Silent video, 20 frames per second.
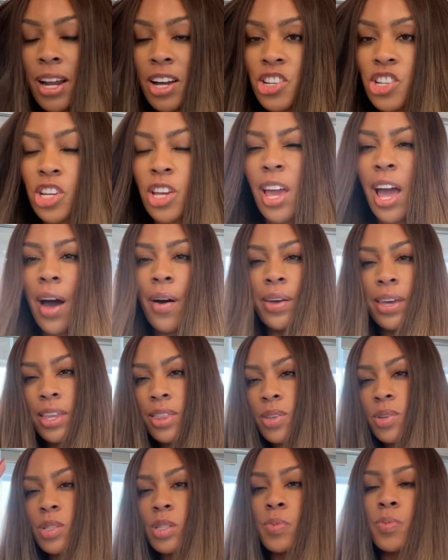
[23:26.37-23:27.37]
But I'll show you
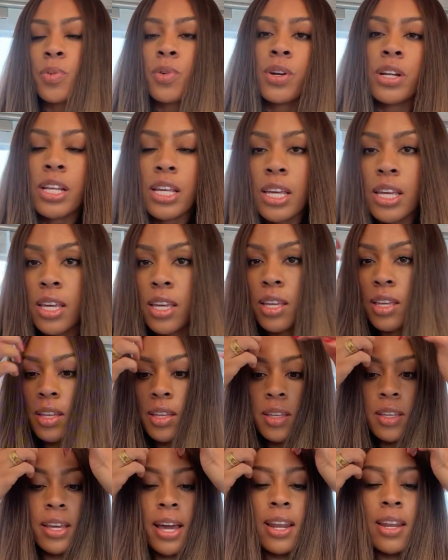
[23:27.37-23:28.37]
how I get those
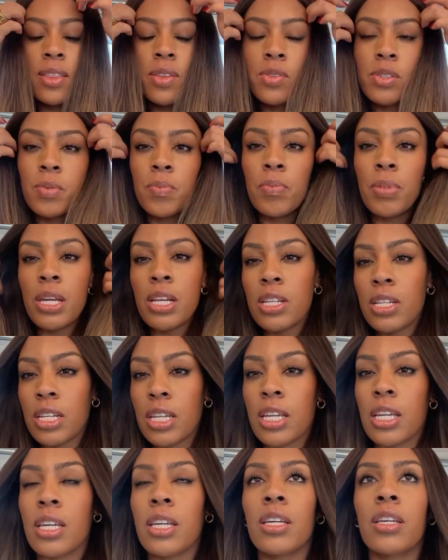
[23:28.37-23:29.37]
pretty, kind of those
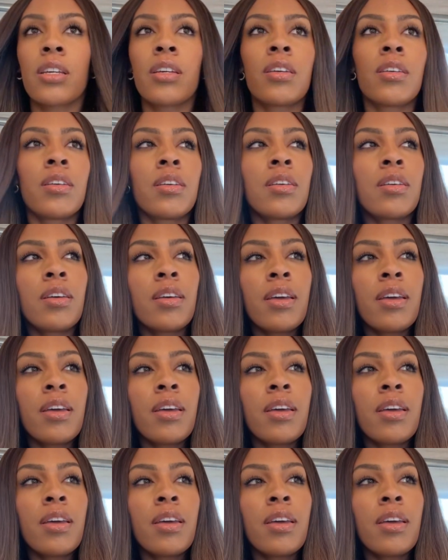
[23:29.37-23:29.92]
beachy,